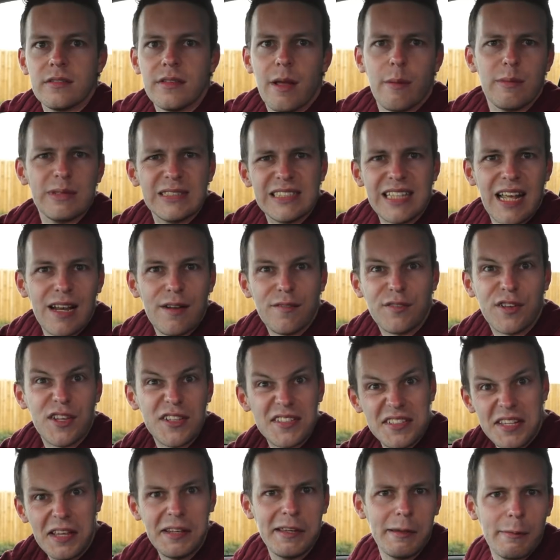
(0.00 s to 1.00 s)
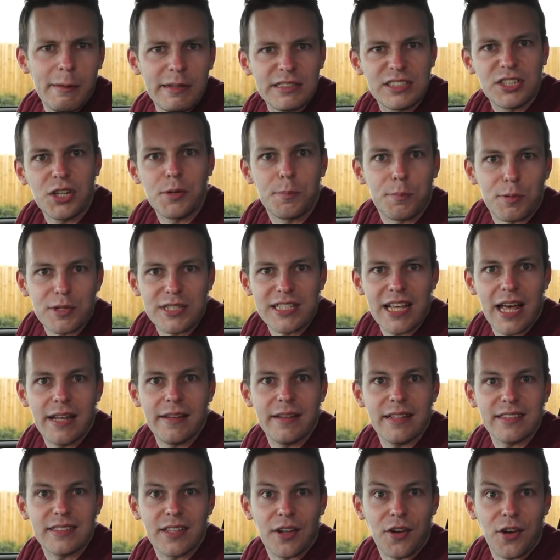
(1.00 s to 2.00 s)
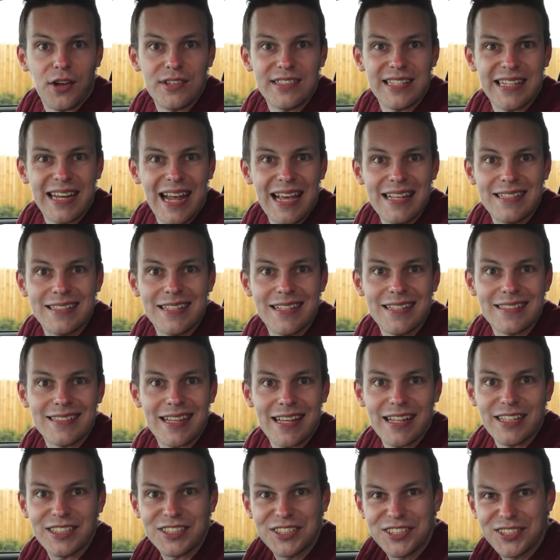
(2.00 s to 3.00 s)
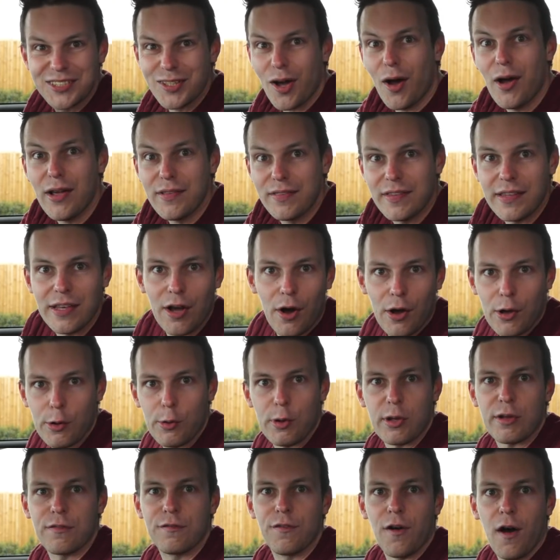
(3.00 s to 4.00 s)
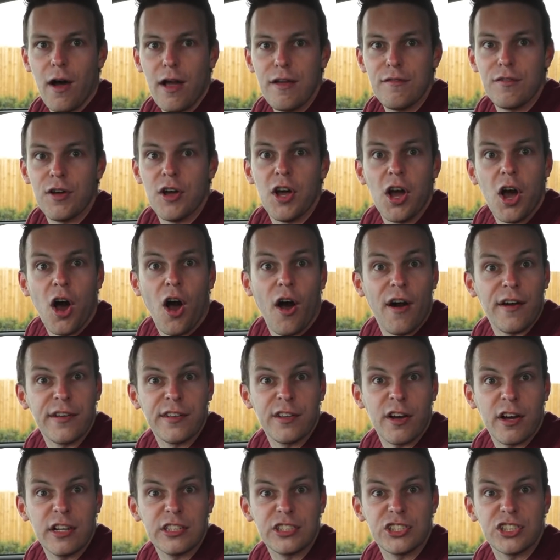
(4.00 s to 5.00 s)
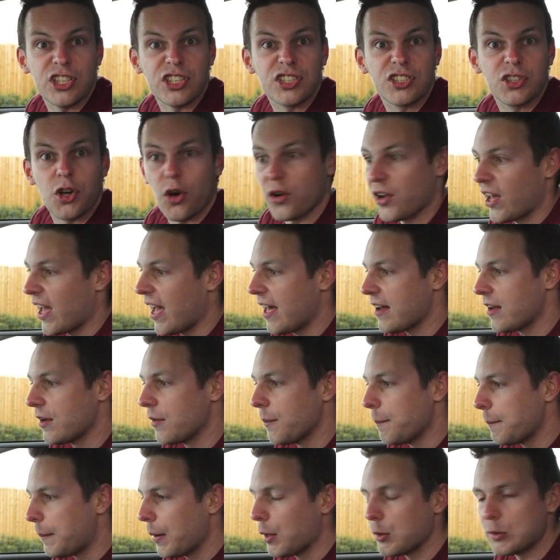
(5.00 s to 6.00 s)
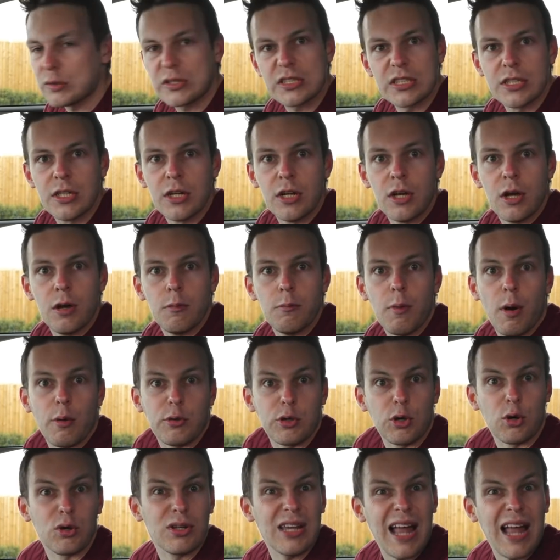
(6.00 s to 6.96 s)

Now, instead of continuing to pretend it's the 1980s inside the Ioniq 5, Hyundai's just gone ahead and built, well, your